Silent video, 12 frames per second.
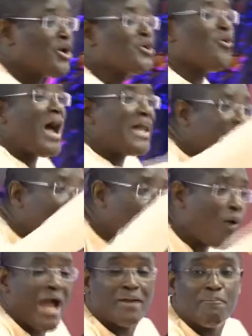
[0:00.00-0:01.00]
you are the
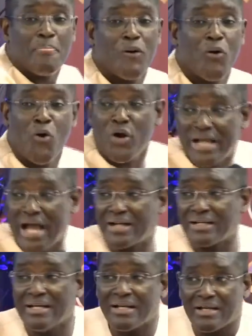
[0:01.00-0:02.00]
one who
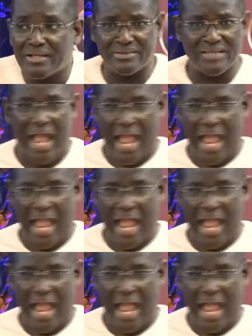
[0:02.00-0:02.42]
can say,